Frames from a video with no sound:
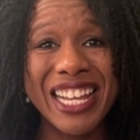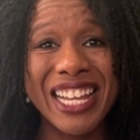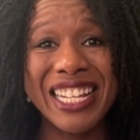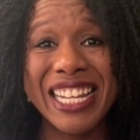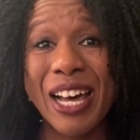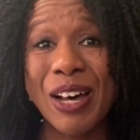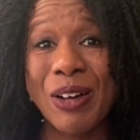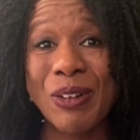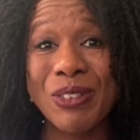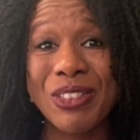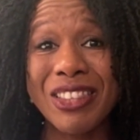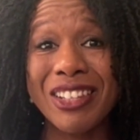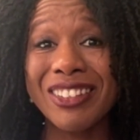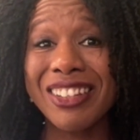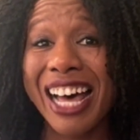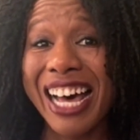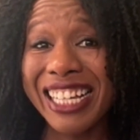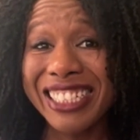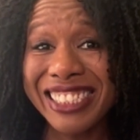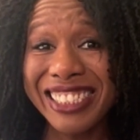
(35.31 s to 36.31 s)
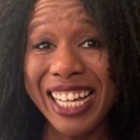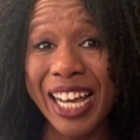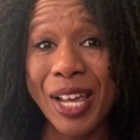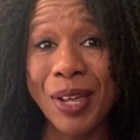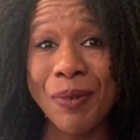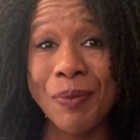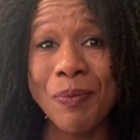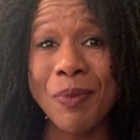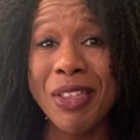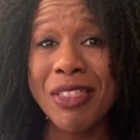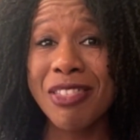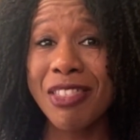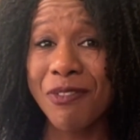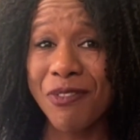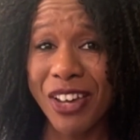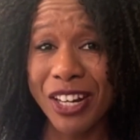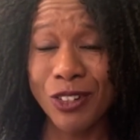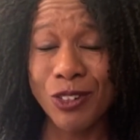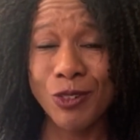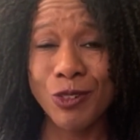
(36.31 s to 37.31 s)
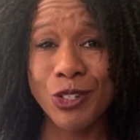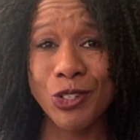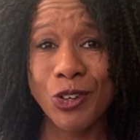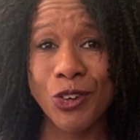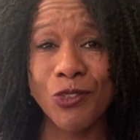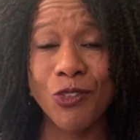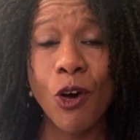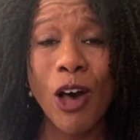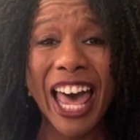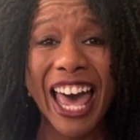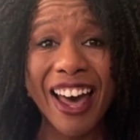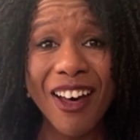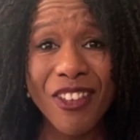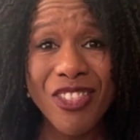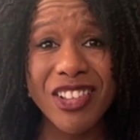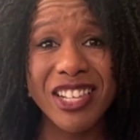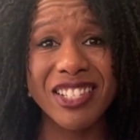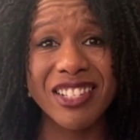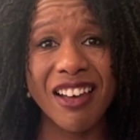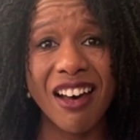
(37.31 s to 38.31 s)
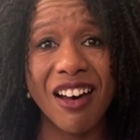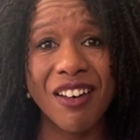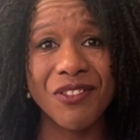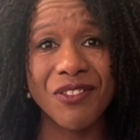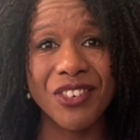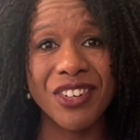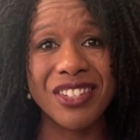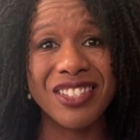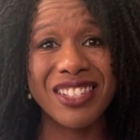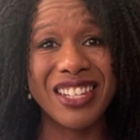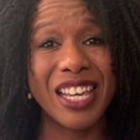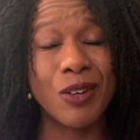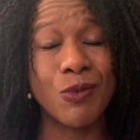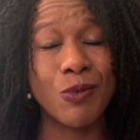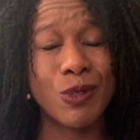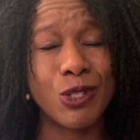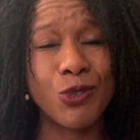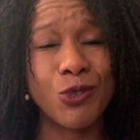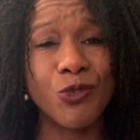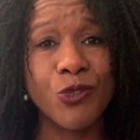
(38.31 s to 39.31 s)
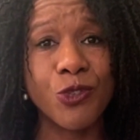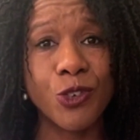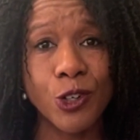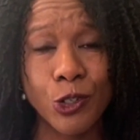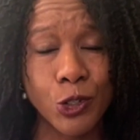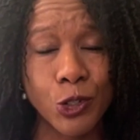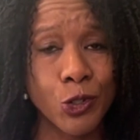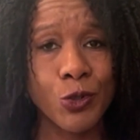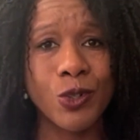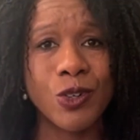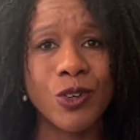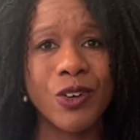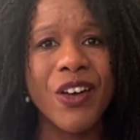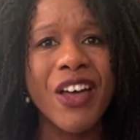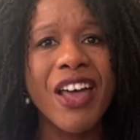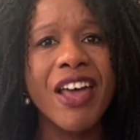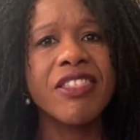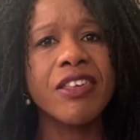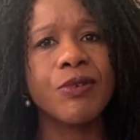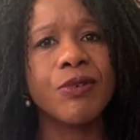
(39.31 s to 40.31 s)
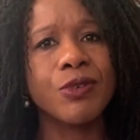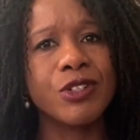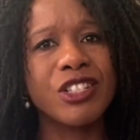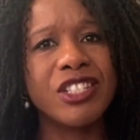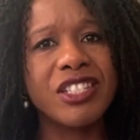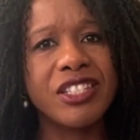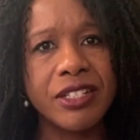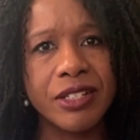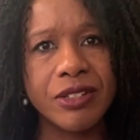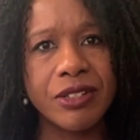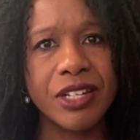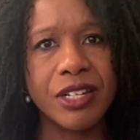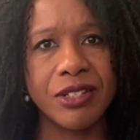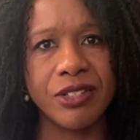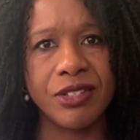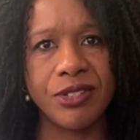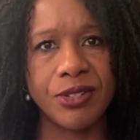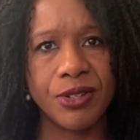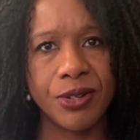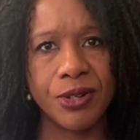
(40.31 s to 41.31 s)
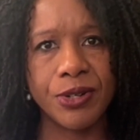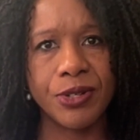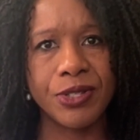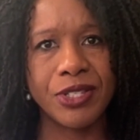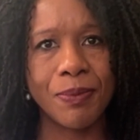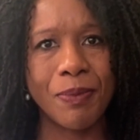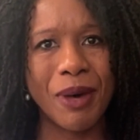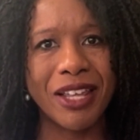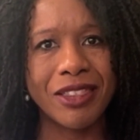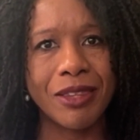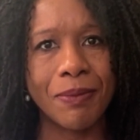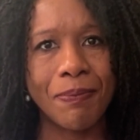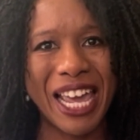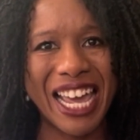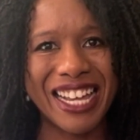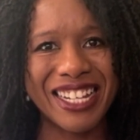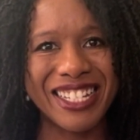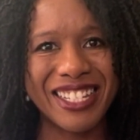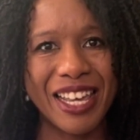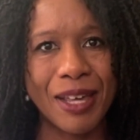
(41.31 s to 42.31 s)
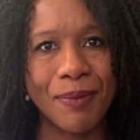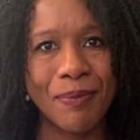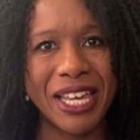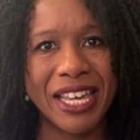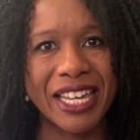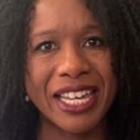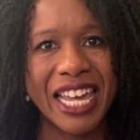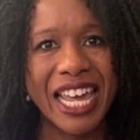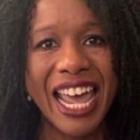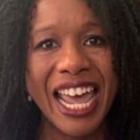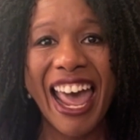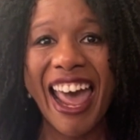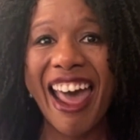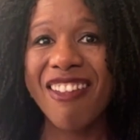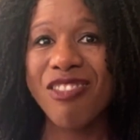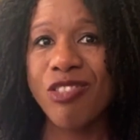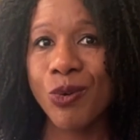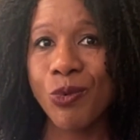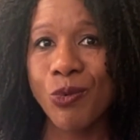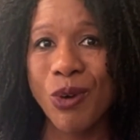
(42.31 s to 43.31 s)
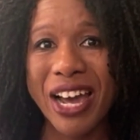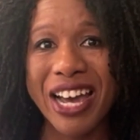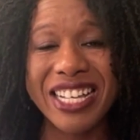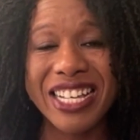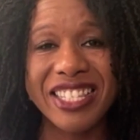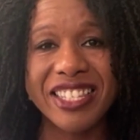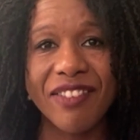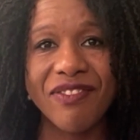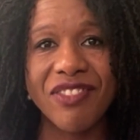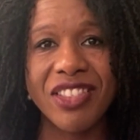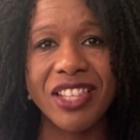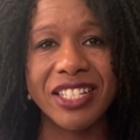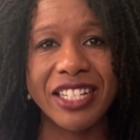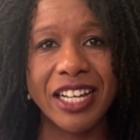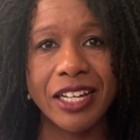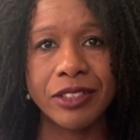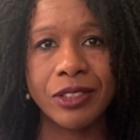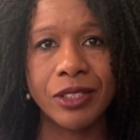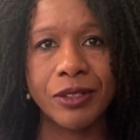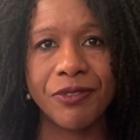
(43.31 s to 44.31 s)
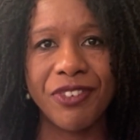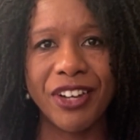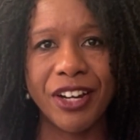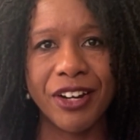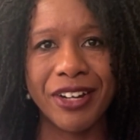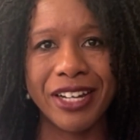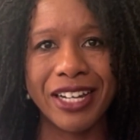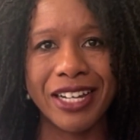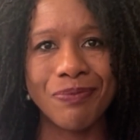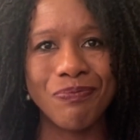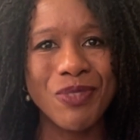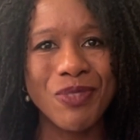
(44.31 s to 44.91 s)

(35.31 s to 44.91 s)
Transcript: Now, the last time the Federal Reserve held this conference, it was virtual. There were still concerns about the pandemic and the rise of the Delta variant.